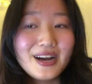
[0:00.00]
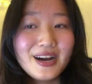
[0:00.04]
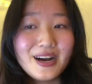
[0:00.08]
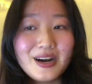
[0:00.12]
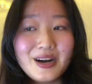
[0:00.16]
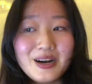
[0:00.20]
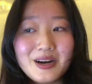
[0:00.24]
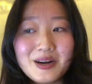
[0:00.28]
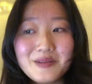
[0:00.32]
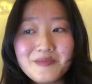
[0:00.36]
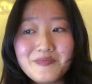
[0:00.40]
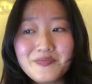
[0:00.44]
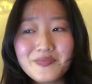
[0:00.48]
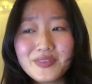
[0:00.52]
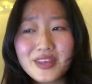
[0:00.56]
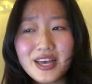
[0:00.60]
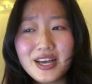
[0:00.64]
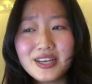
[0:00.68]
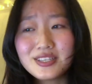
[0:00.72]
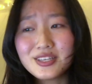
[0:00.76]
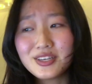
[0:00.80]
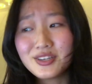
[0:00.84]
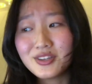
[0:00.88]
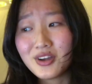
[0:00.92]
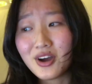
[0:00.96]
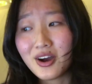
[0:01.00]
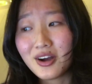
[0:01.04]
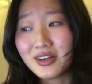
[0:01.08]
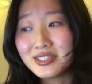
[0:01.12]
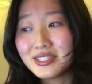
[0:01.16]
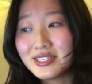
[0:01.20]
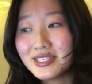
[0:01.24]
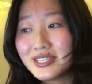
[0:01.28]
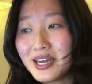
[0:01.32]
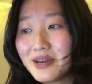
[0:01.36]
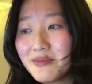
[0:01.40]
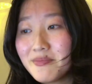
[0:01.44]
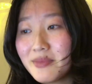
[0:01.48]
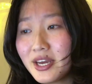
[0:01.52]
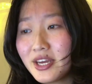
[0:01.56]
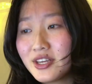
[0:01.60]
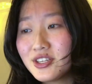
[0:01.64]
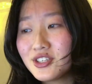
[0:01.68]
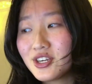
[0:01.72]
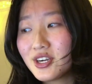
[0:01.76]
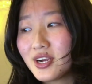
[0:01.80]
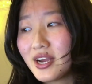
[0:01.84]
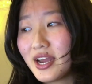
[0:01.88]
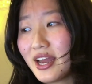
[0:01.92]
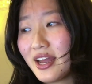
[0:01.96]
um, as a non-STEM
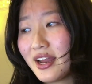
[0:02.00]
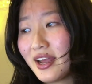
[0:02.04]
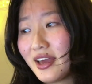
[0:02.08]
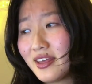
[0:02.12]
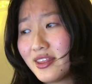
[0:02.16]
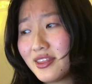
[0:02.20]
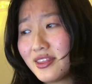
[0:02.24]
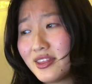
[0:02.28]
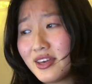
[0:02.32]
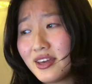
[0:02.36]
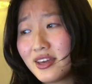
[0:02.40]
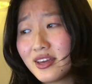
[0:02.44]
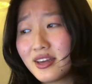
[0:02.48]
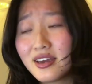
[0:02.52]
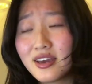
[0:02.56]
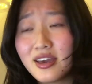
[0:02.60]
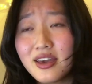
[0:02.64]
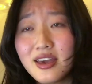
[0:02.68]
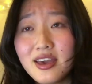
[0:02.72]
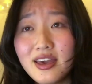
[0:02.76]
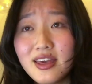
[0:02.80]
major and I think